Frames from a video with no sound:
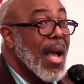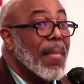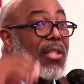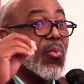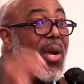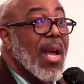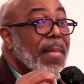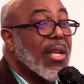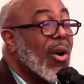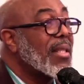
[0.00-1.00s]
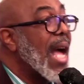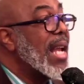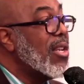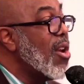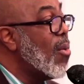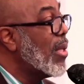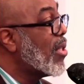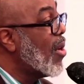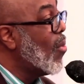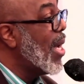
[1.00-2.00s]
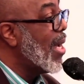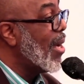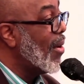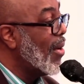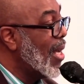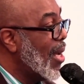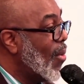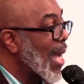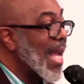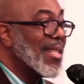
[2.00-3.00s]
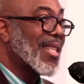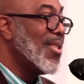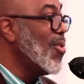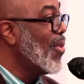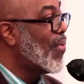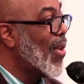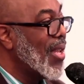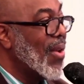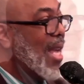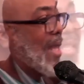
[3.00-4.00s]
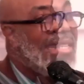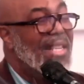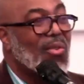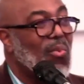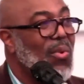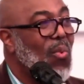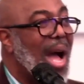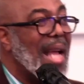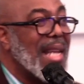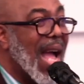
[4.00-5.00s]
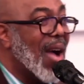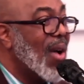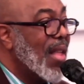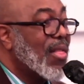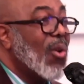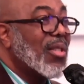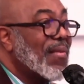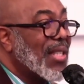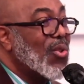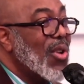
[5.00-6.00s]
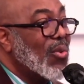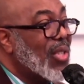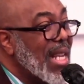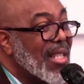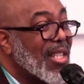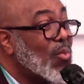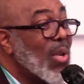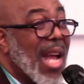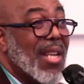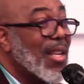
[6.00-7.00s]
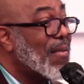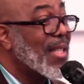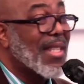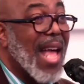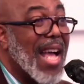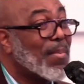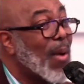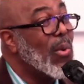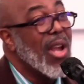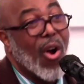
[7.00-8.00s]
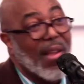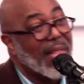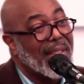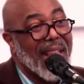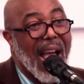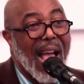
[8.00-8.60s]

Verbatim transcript: But you what? Because I know it so well. Well, I got news for you. This is why now those of us who know Jesus, we're not looking for signs, but we are the sign.